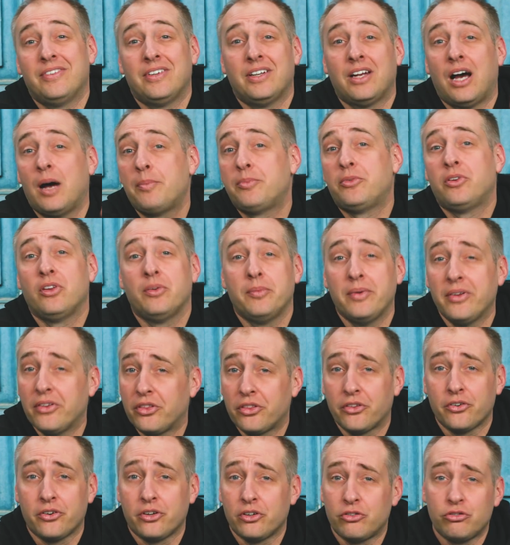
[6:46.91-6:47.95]
even up to the mid
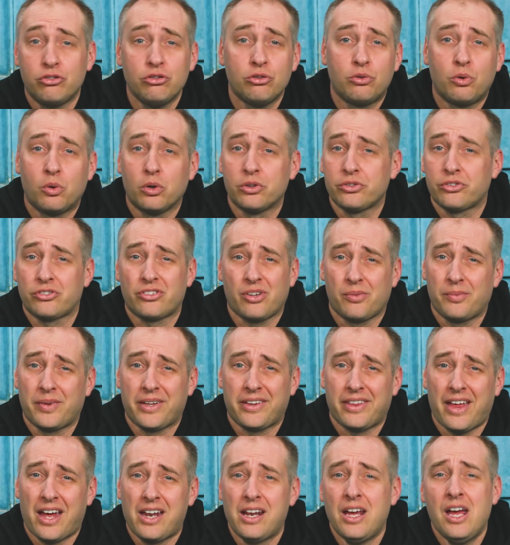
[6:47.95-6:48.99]
32 cores or something
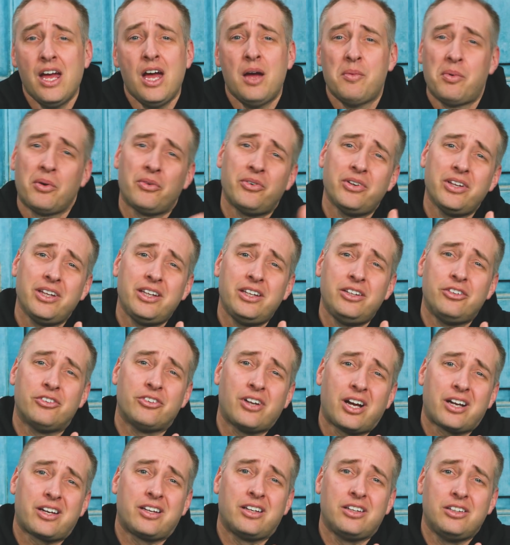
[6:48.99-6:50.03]
like that. But really, you're
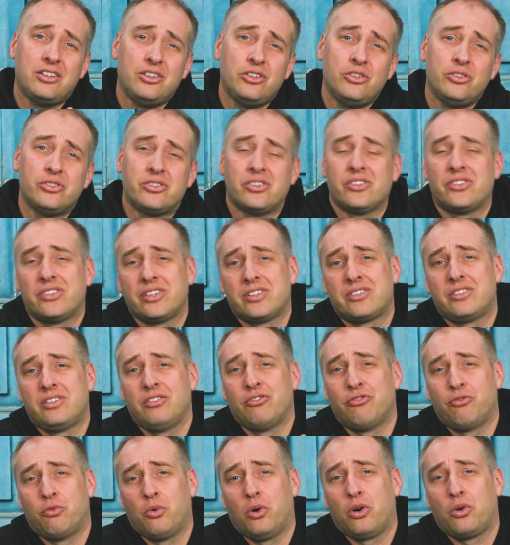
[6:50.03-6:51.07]
not going to use the
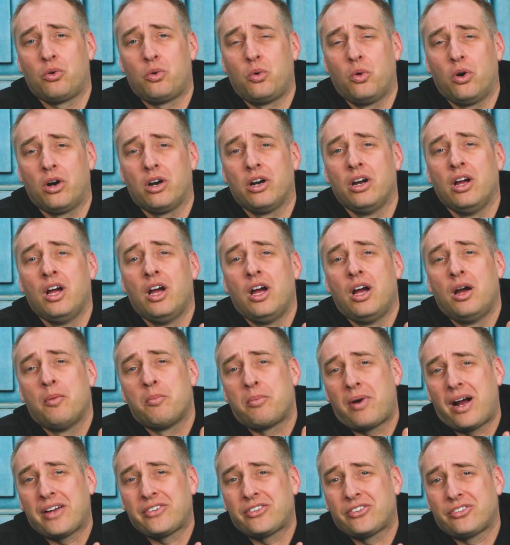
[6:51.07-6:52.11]
64 core
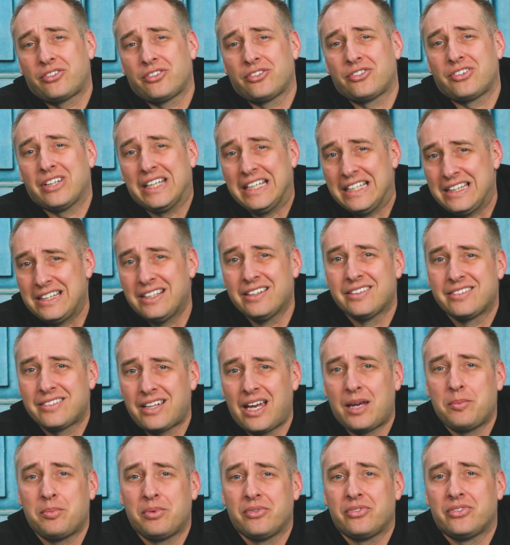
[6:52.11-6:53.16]
processors in this
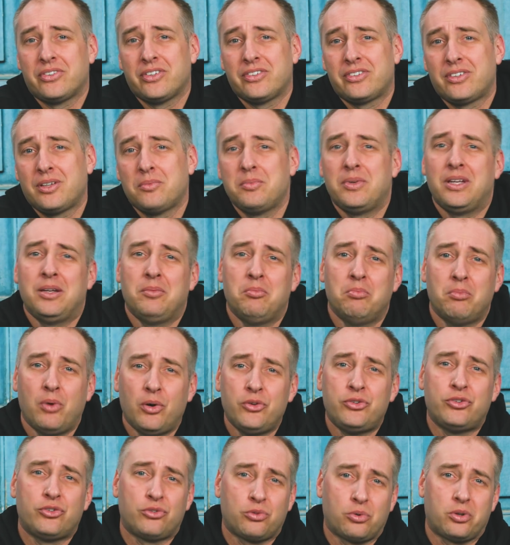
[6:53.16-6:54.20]
type of system in
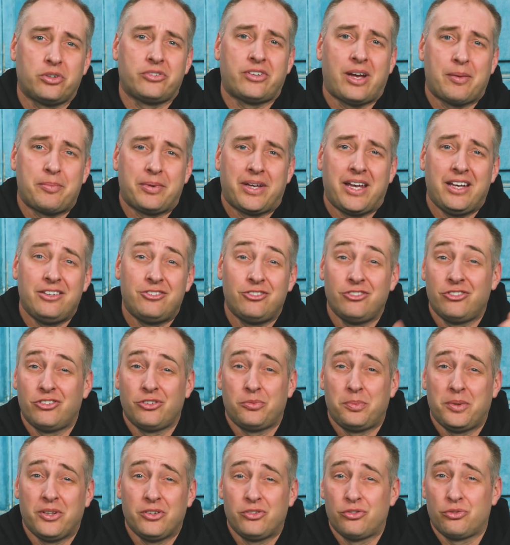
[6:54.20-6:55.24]
most storage applications,
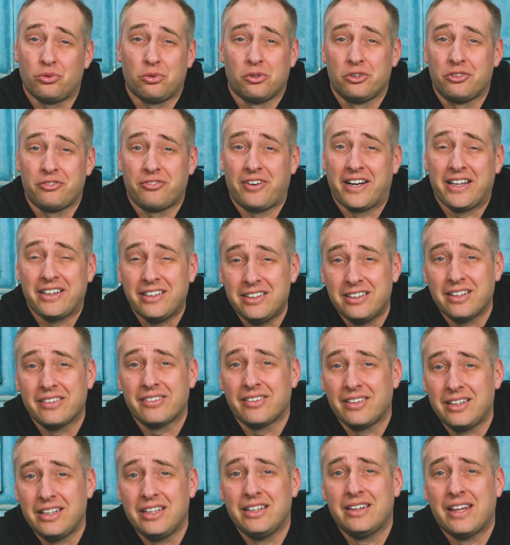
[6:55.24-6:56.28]
just because storage, frankly,
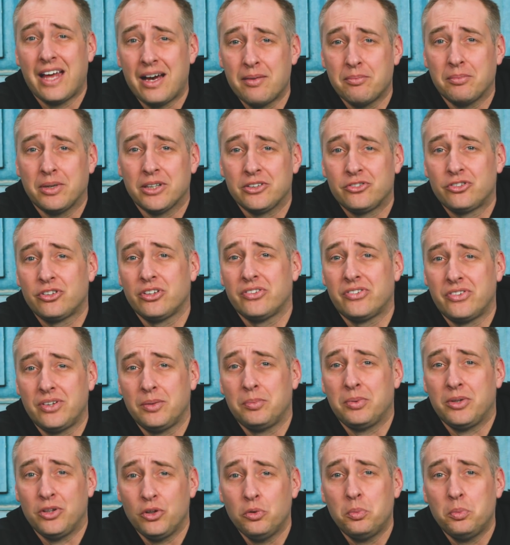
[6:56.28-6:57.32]
doesn't need that much
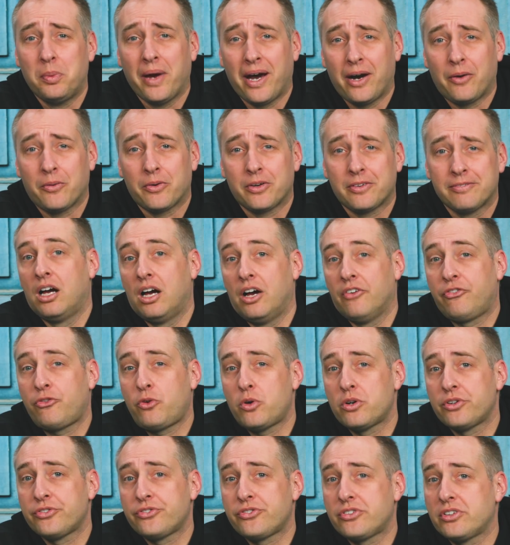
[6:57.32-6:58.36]
CPU power. Of
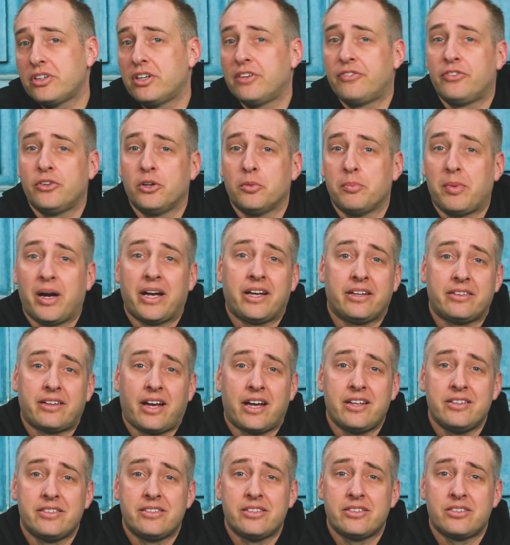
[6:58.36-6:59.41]
course, if you're buying a
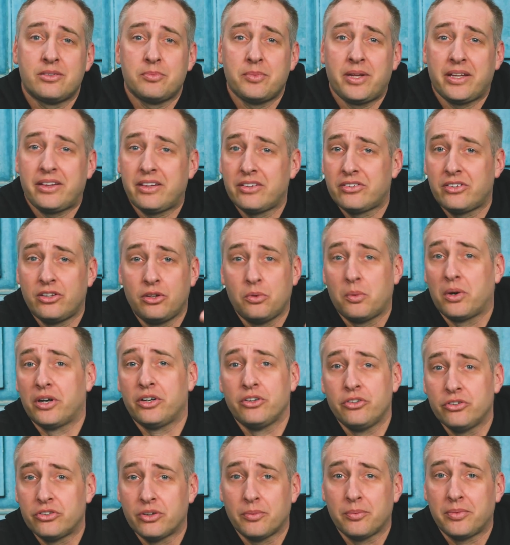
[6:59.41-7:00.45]
Tyan system like this and you want to
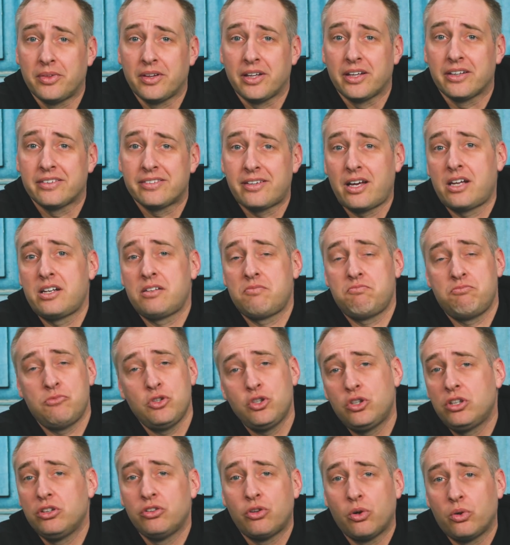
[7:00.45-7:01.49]
do something exciting,
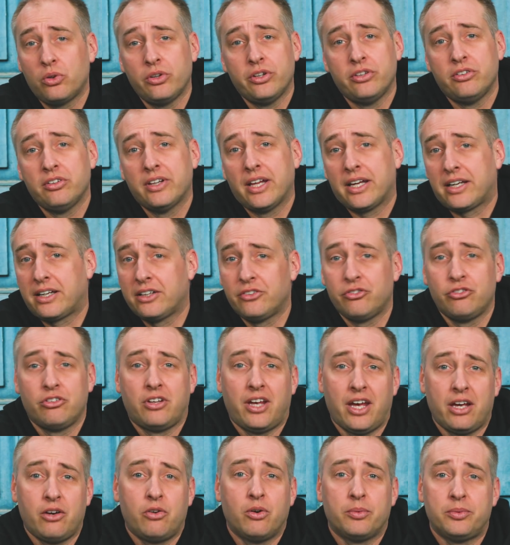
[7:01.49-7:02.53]
you can totally do that because you
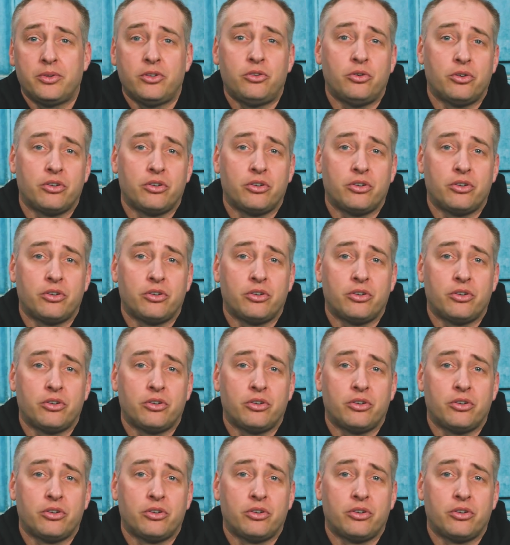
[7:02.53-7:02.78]
can go up to